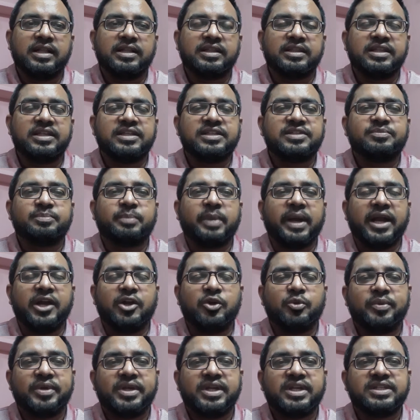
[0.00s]
This
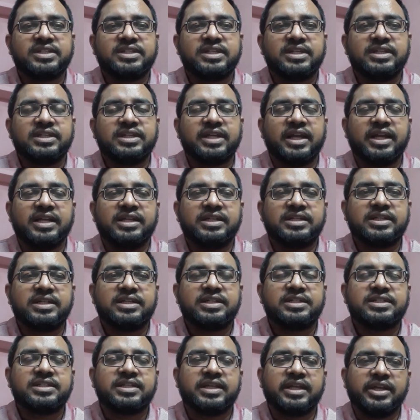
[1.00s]
pyruvic acid
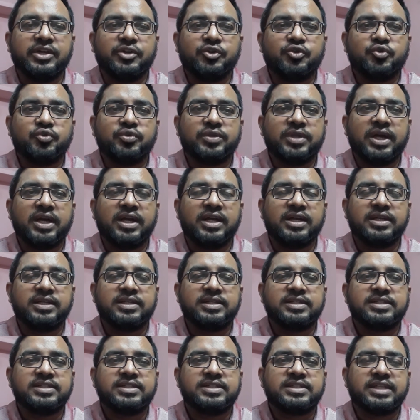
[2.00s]
enters into the
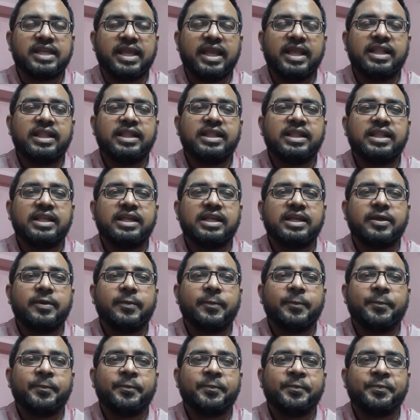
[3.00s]
cell
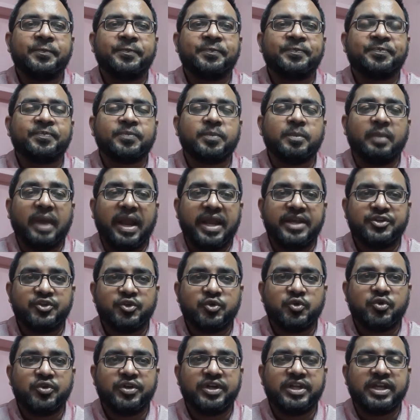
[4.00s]

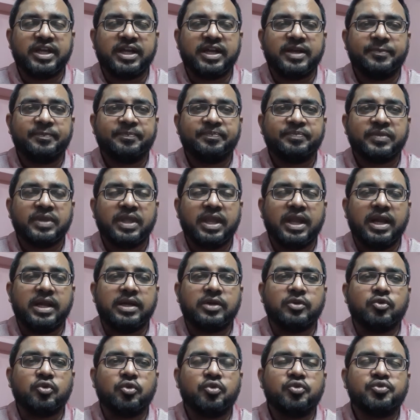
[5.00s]
mitochondria
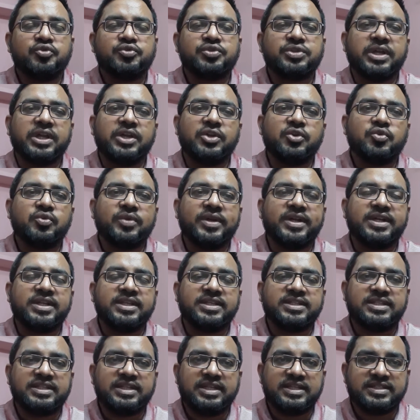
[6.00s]
and goes into a
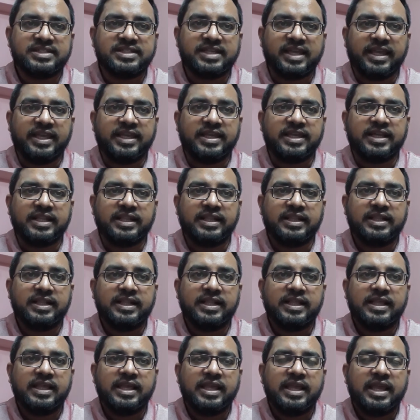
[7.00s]
TCA cycle,
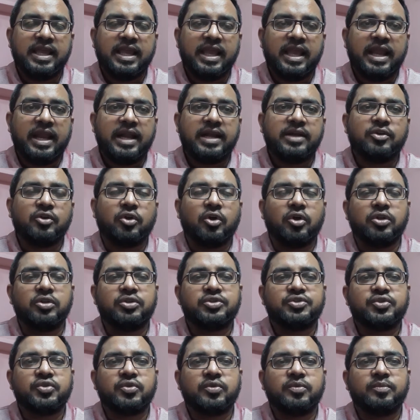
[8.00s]
and
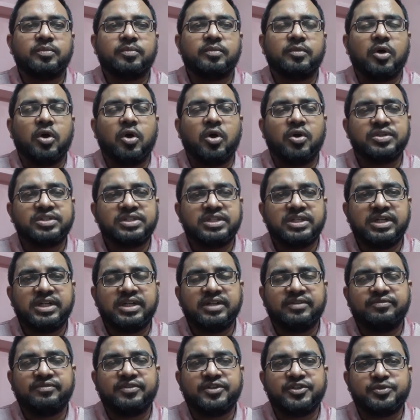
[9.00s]
also
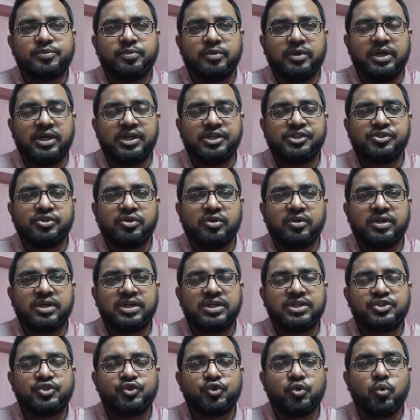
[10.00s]
oxidative phosphorylation
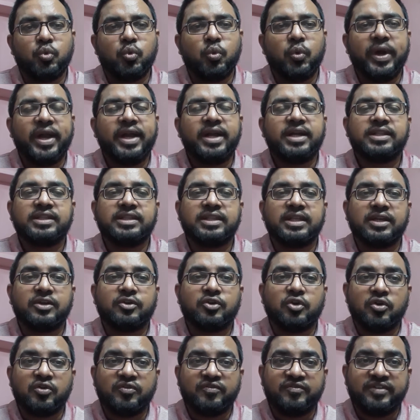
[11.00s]
occurs where they
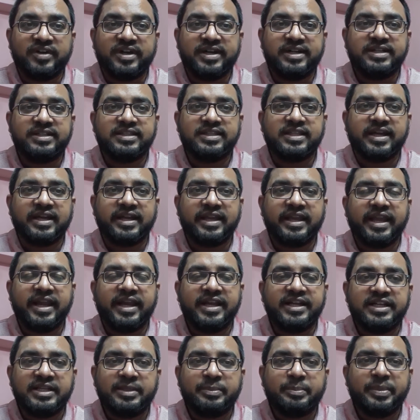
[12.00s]
convert the
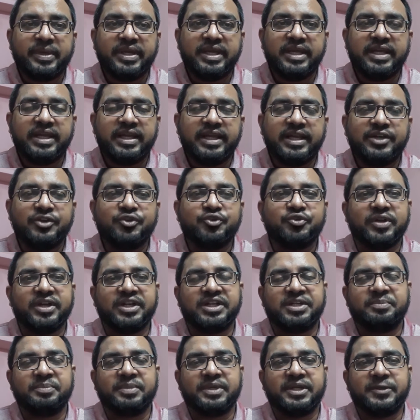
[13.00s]
ADP into
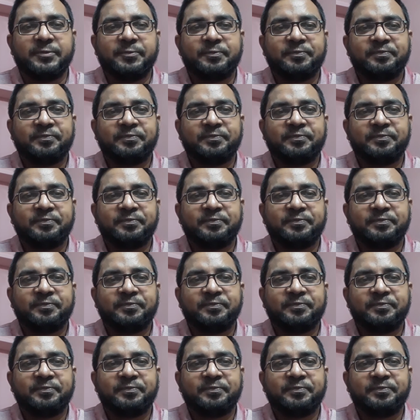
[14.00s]
ATP.